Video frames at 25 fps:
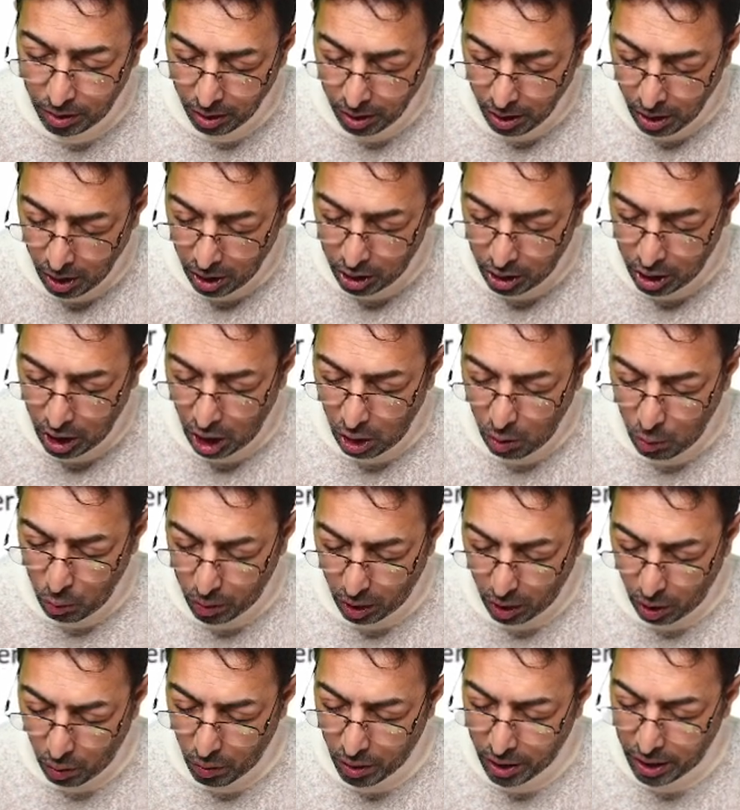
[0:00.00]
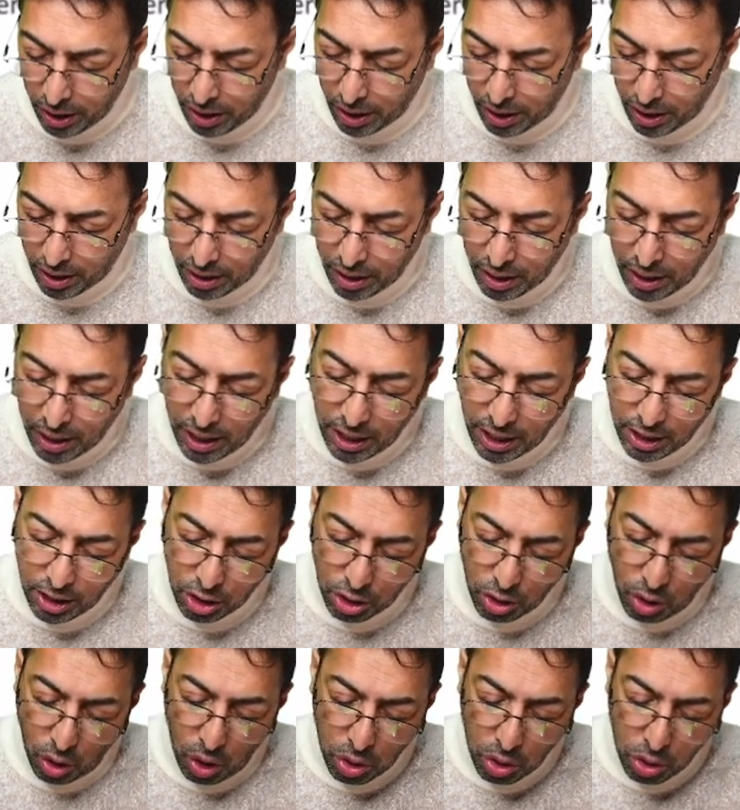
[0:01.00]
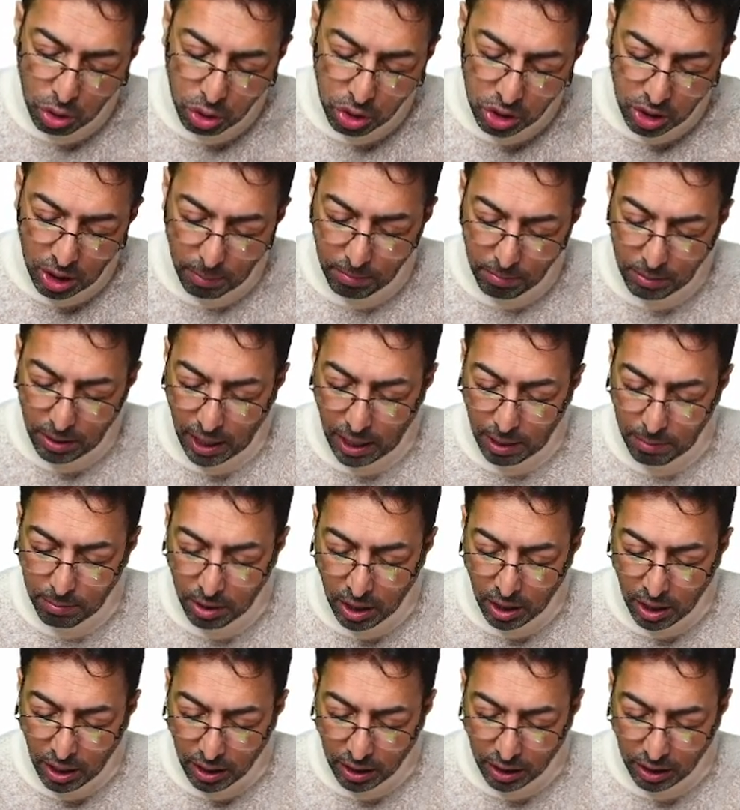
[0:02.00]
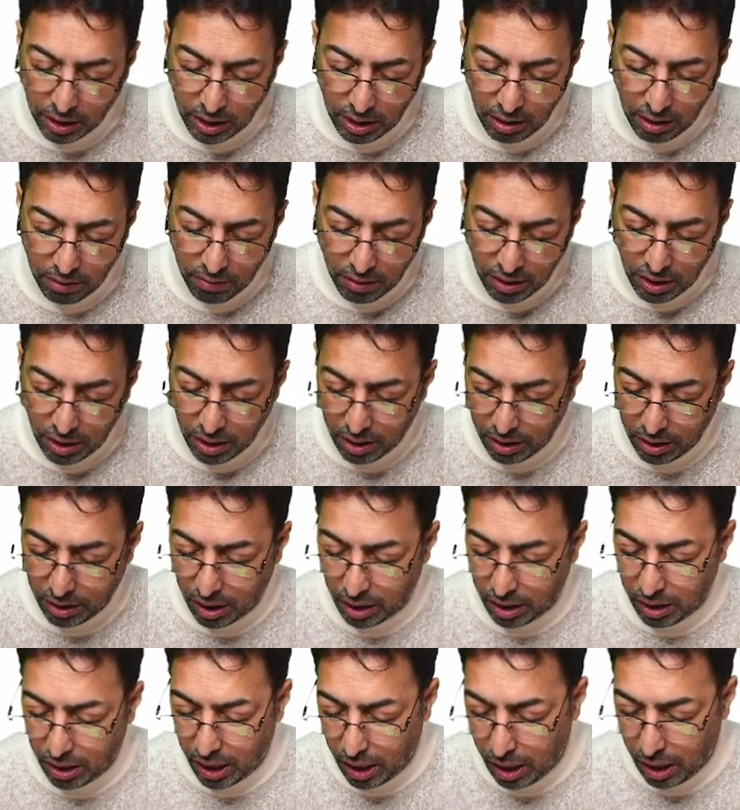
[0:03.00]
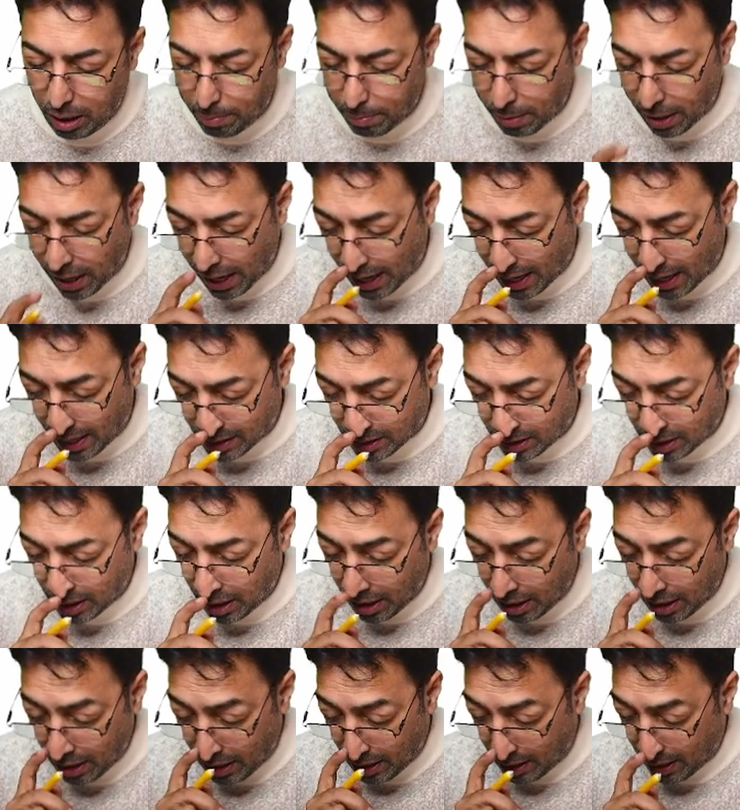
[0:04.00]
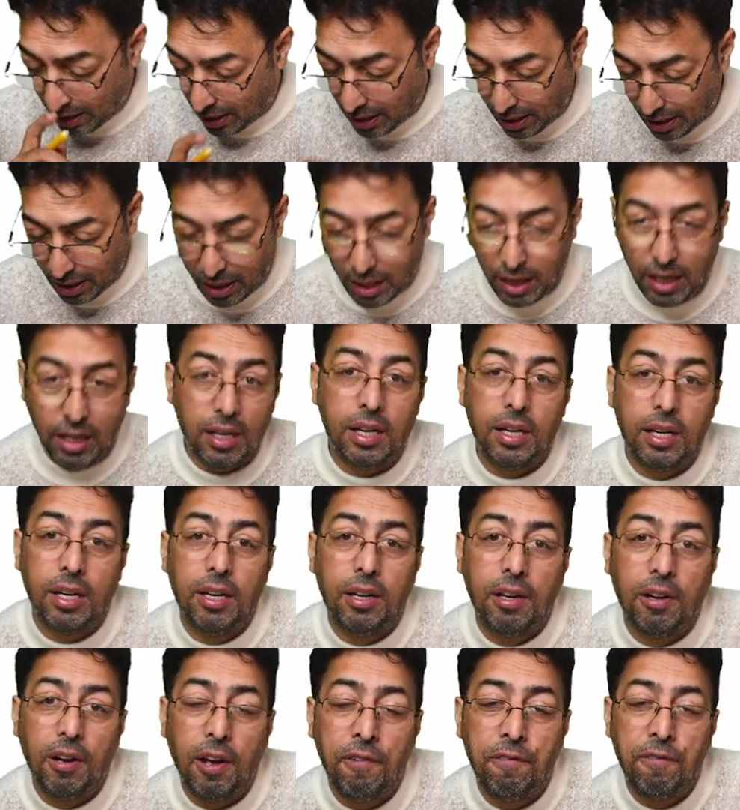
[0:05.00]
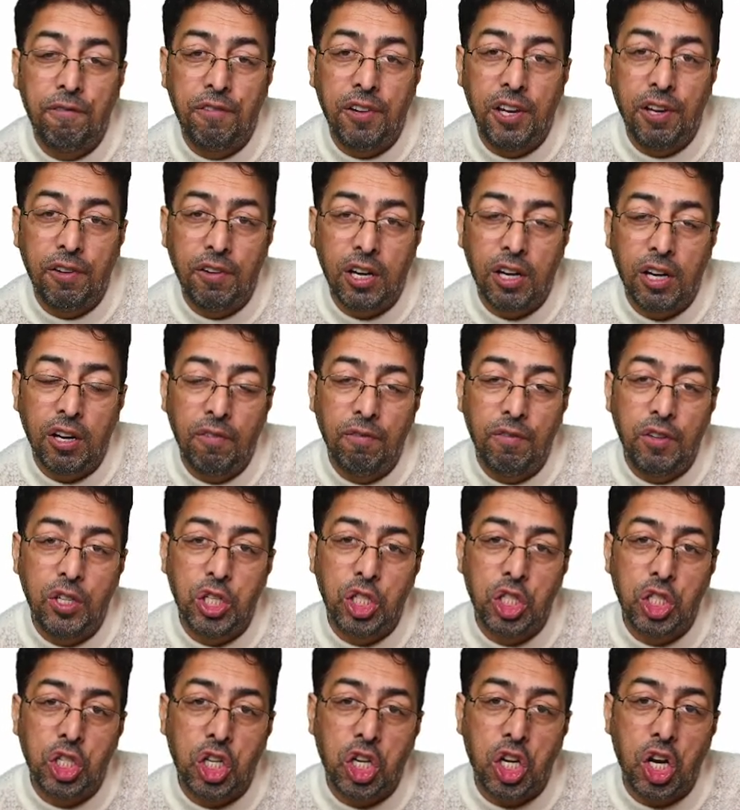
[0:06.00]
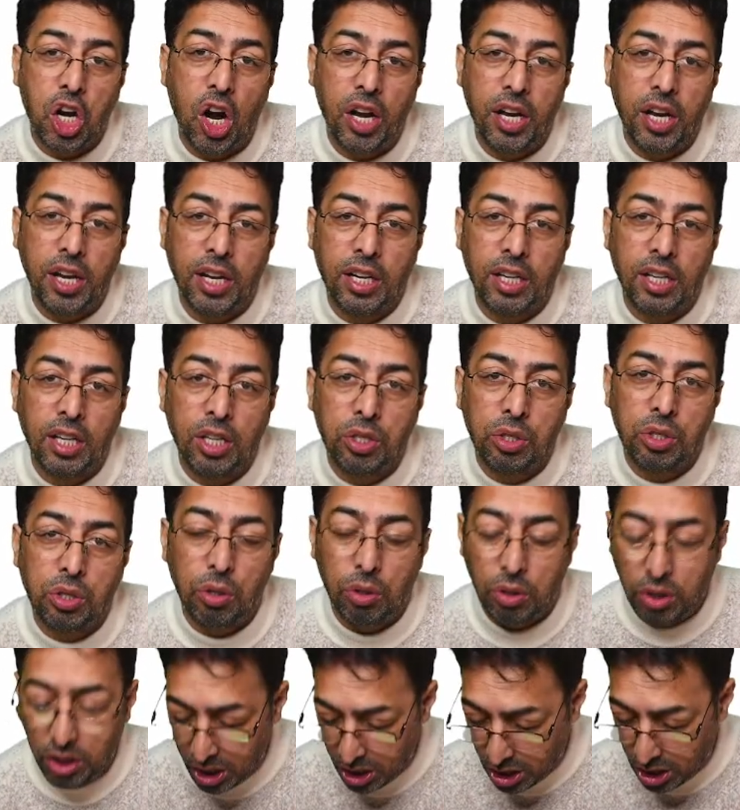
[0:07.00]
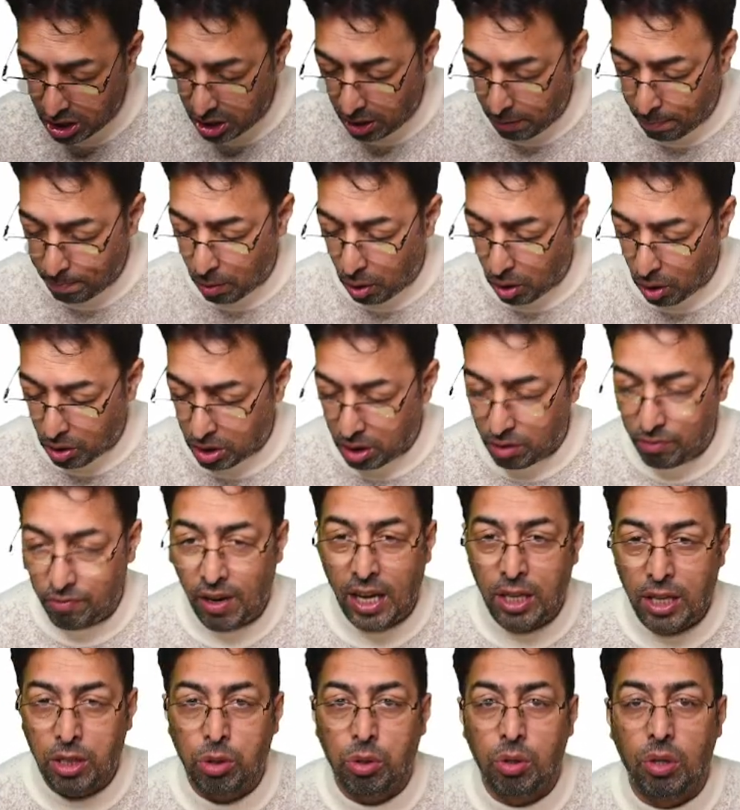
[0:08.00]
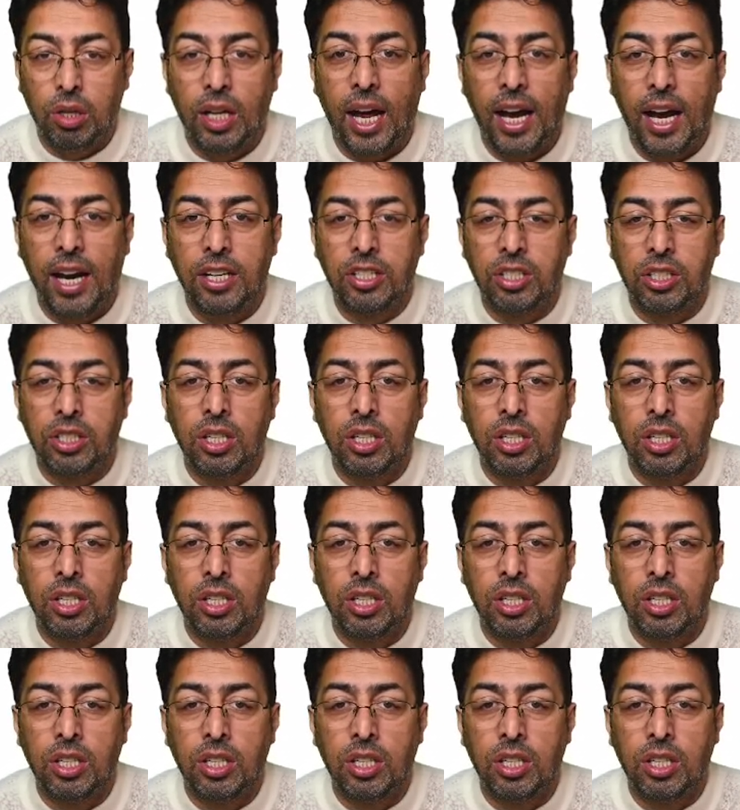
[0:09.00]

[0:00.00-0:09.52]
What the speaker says: Now, over here, it is also sometimes given the name as a fever which is chronic. So this is important. Vasculites